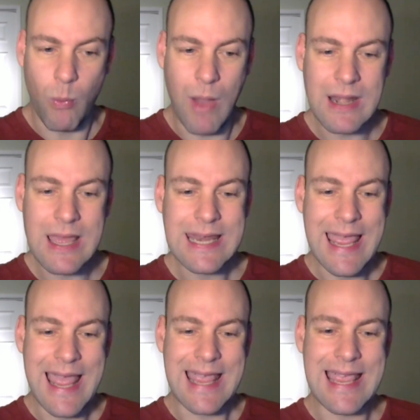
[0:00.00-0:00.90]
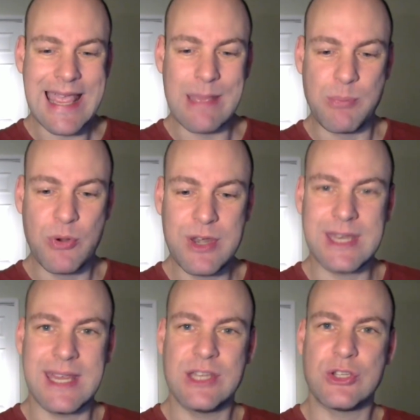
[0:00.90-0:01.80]
why not put
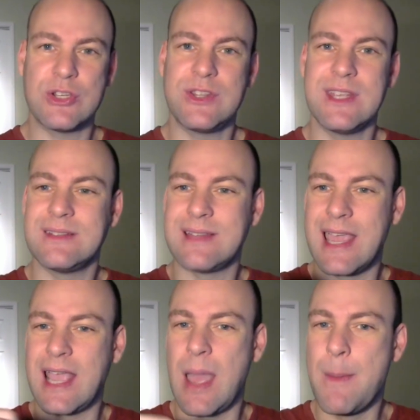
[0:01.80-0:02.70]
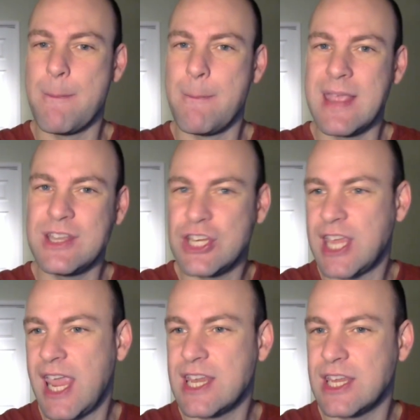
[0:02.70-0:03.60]
it into things like
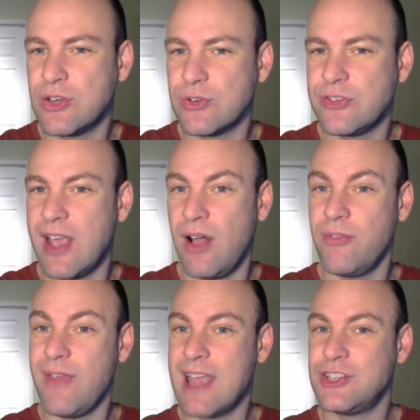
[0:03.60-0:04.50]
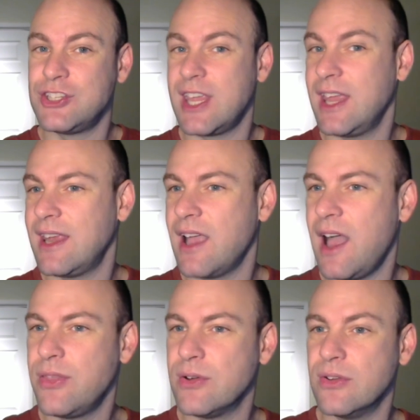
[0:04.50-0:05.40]
educating yourself, educating
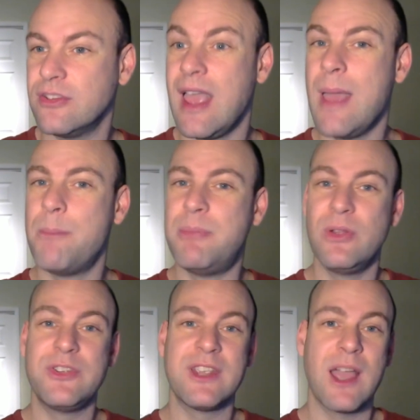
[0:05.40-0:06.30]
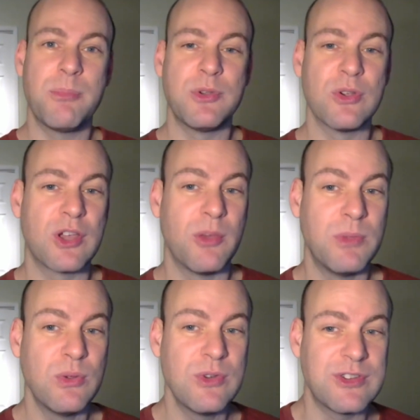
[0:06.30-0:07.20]
others, building up your
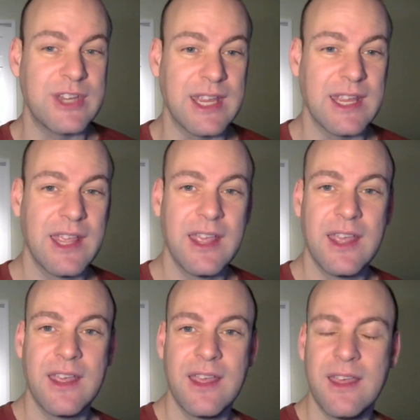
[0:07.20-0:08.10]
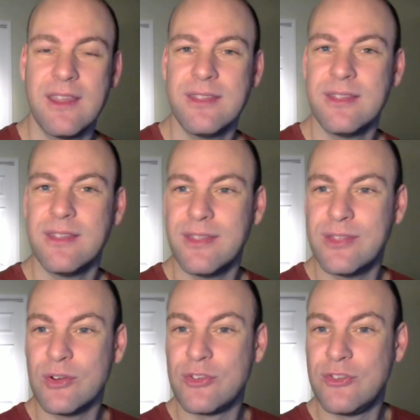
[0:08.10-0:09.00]
community?
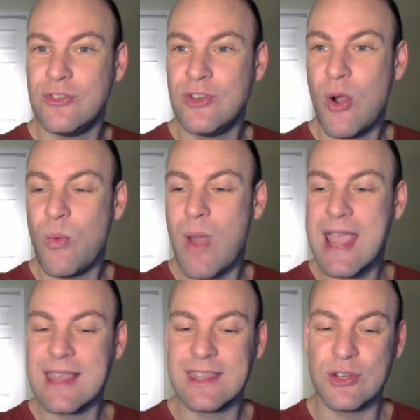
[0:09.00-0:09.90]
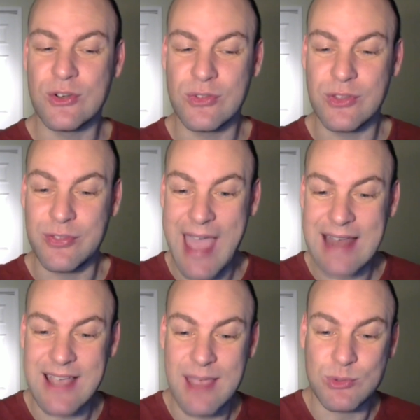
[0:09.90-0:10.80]
There's no way that you're, that,
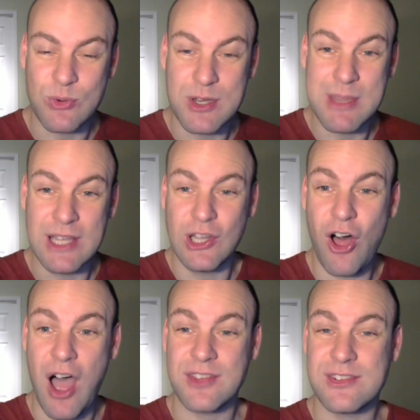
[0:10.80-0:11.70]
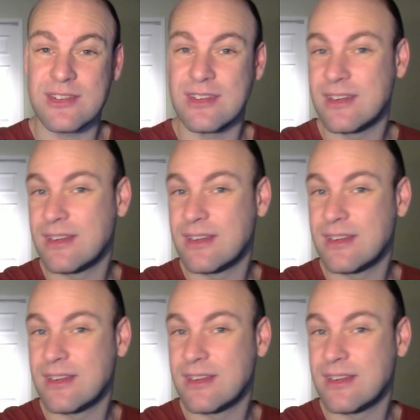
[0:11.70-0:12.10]
that time's going to be a loss.